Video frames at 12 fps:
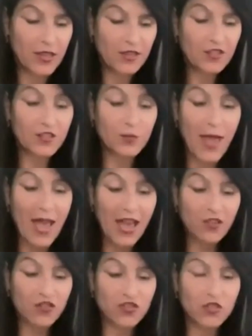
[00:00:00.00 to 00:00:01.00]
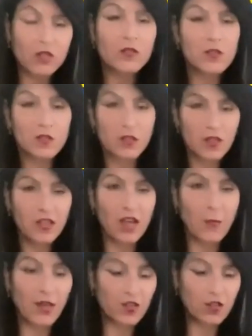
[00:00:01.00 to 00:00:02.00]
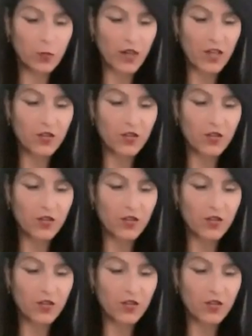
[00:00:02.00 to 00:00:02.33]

Smash, coming spring